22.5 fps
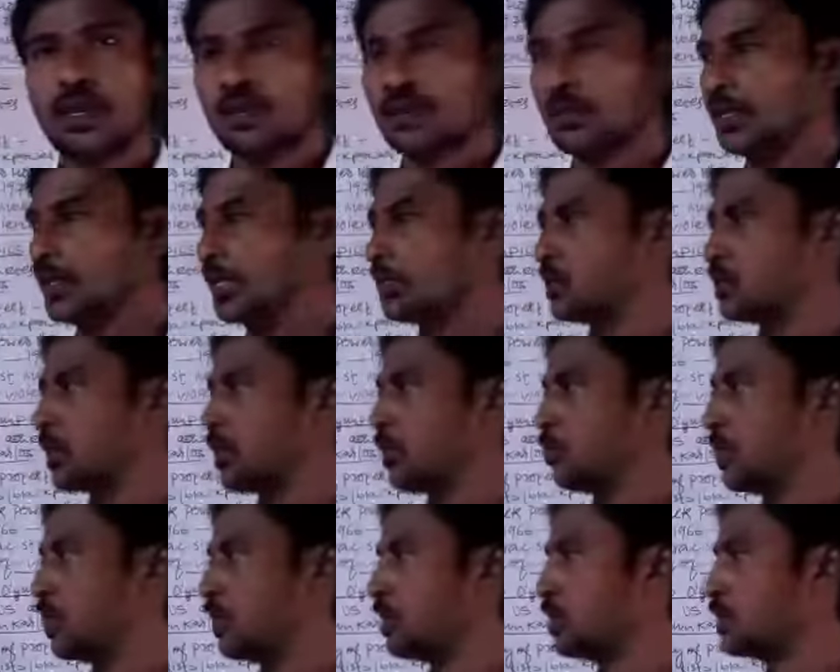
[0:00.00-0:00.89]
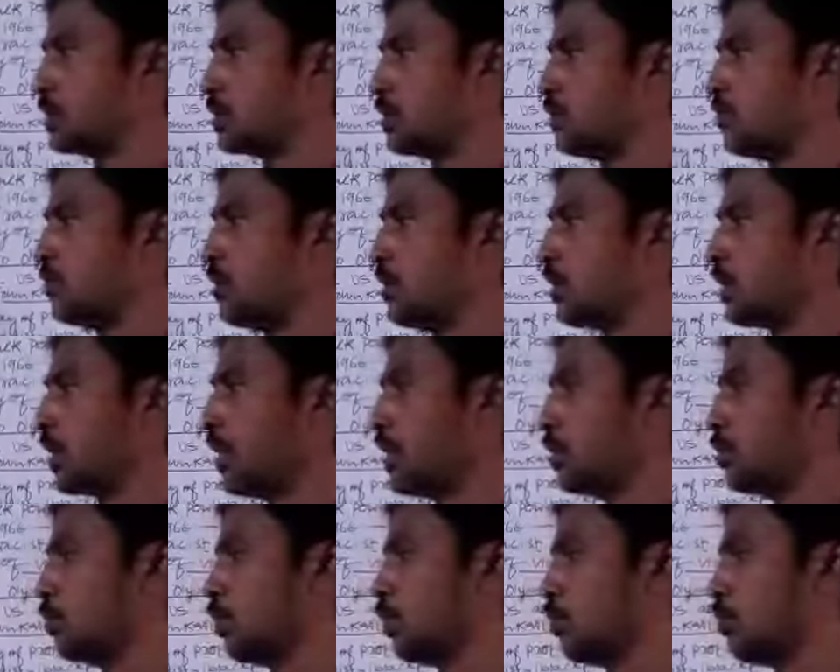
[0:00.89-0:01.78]
and the example is civil
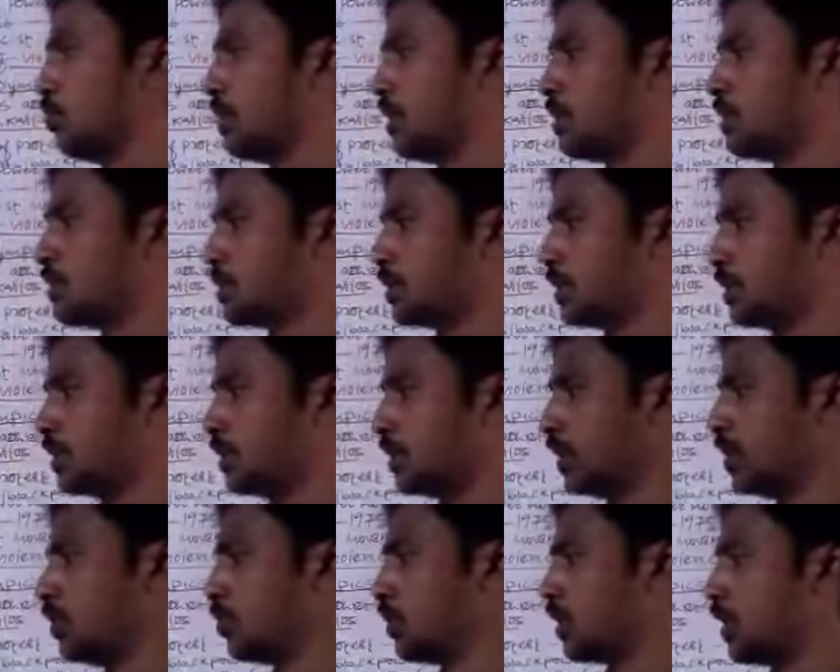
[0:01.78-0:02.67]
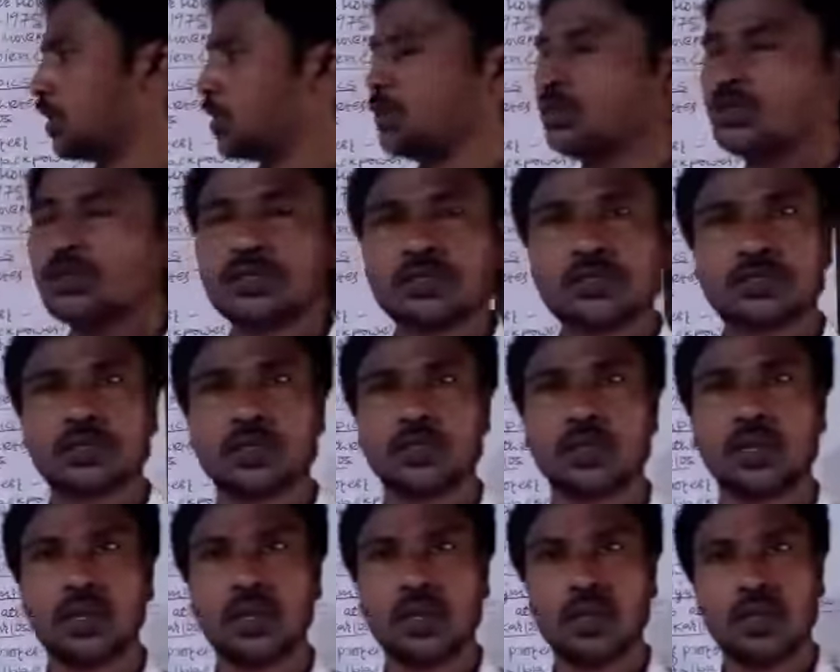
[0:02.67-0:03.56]
rights movements in the United
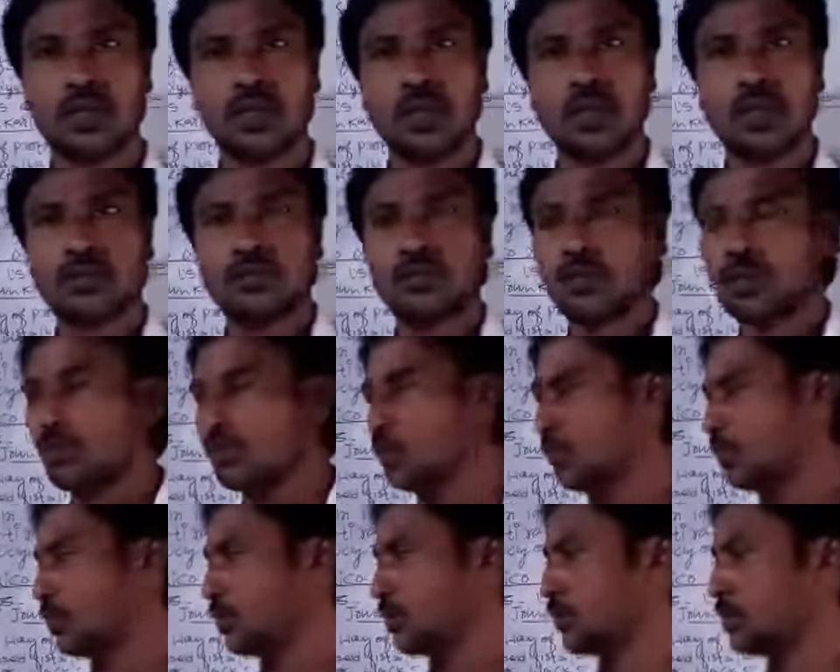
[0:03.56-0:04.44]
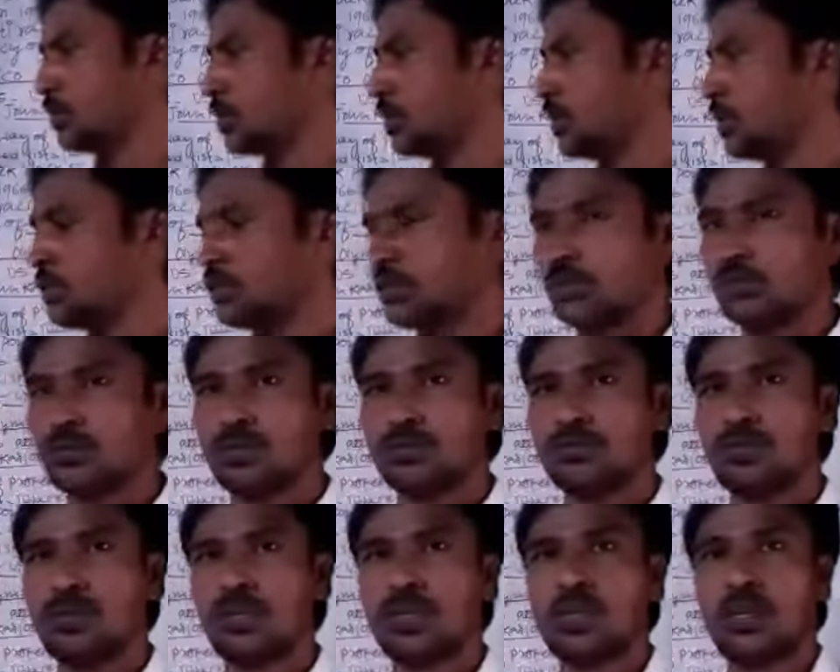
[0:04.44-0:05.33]
States. Here we are going to see some
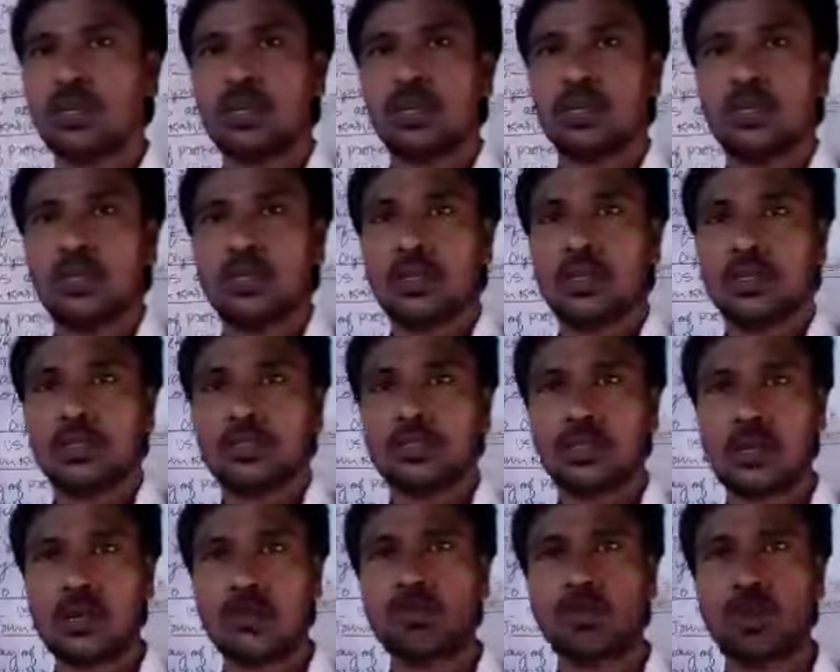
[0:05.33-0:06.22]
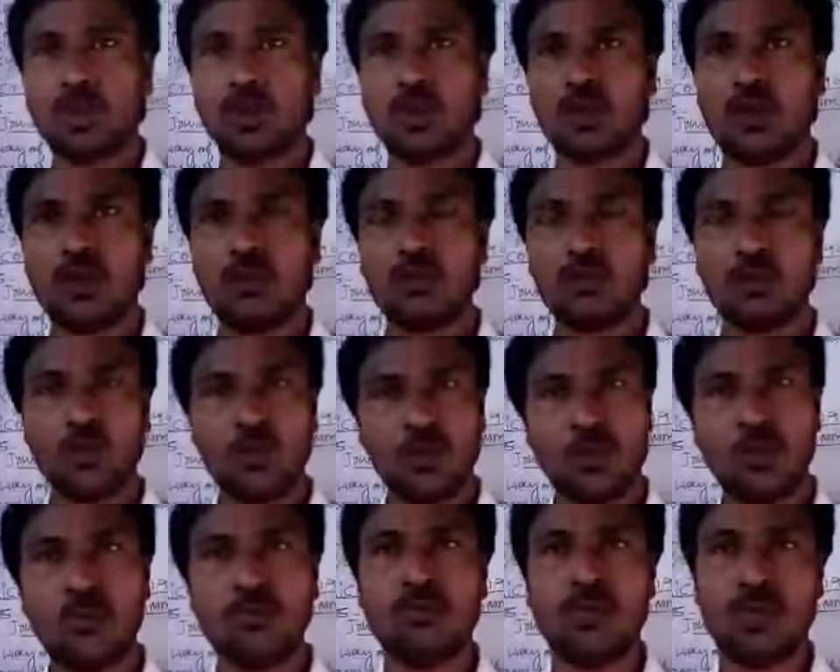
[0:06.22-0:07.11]
of the example of
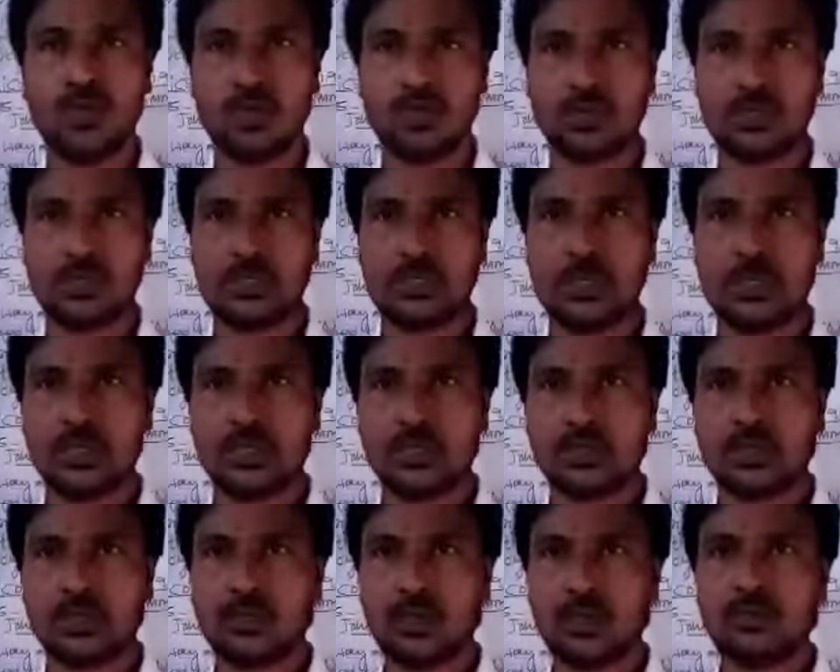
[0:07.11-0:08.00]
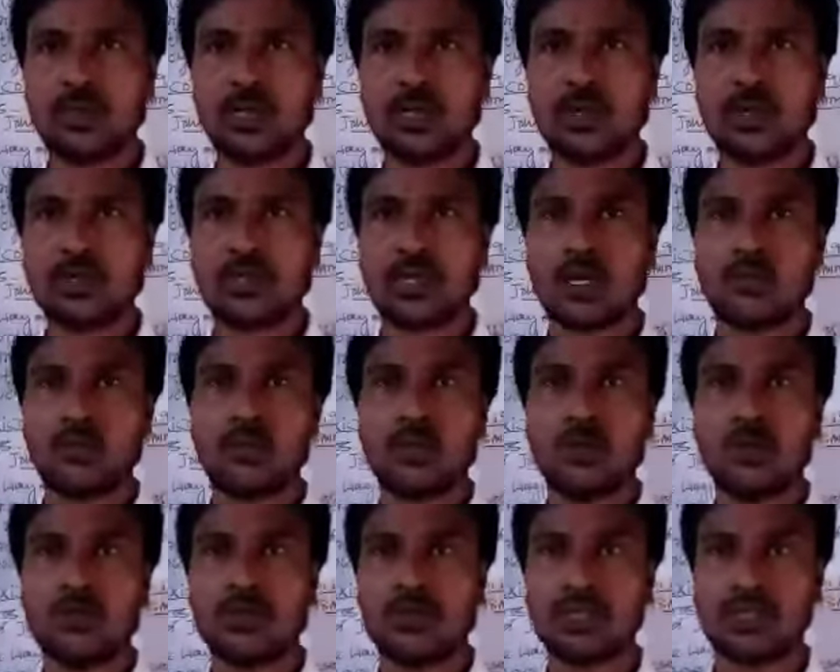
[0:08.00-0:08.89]
movements, some of the
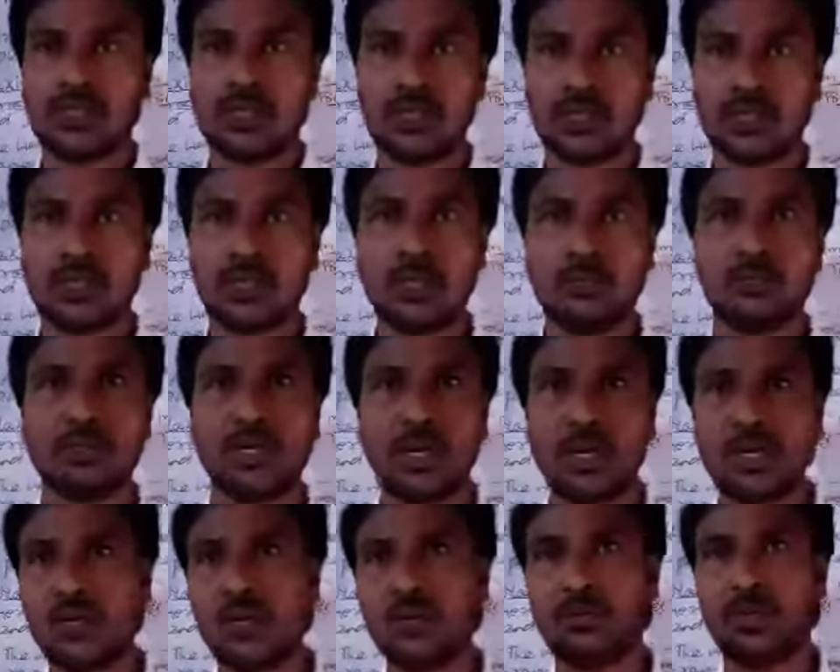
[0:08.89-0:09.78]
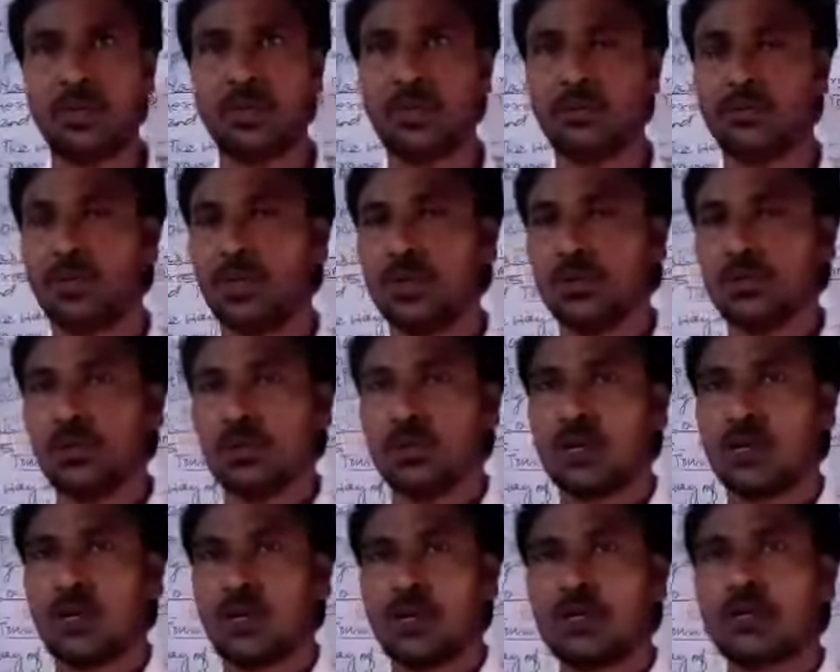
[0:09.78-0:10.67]
example of struggle by the people
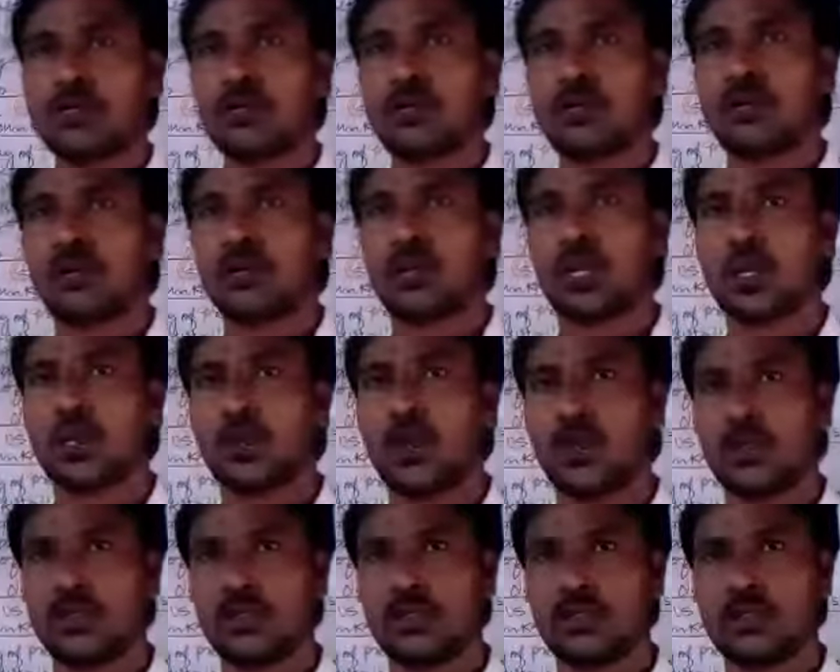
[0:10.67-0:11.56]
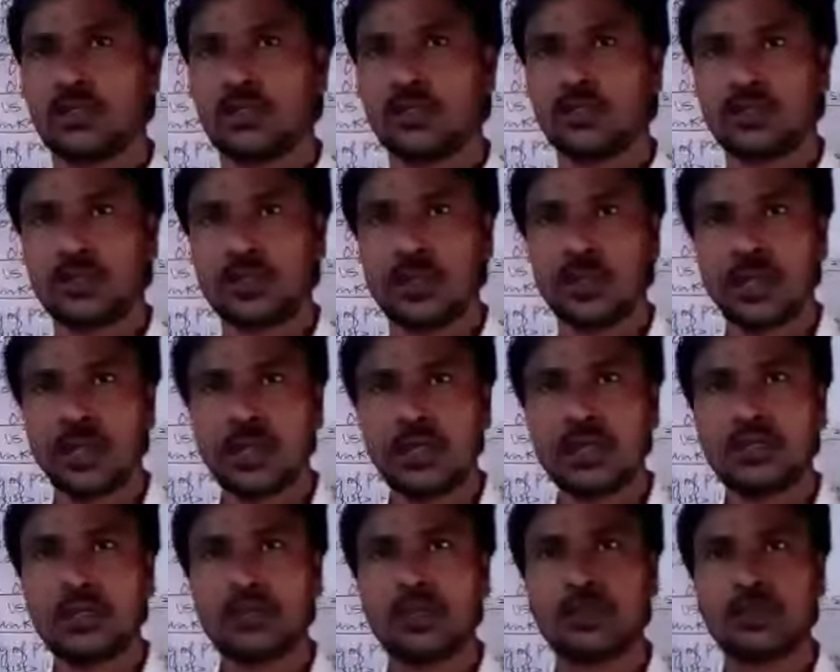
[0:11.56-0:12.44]
to get the equality, to
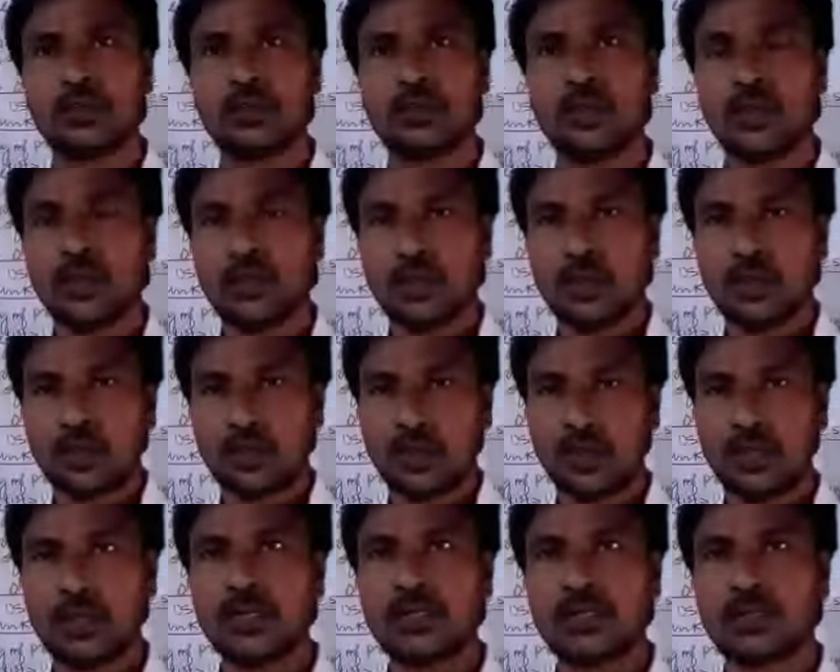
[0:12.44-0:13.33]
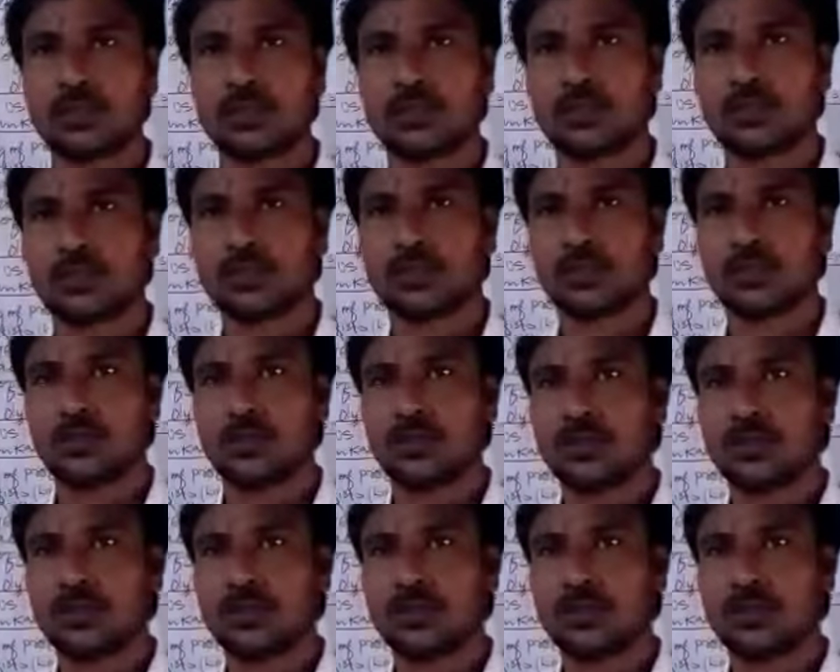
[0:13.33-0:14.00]
get the rights,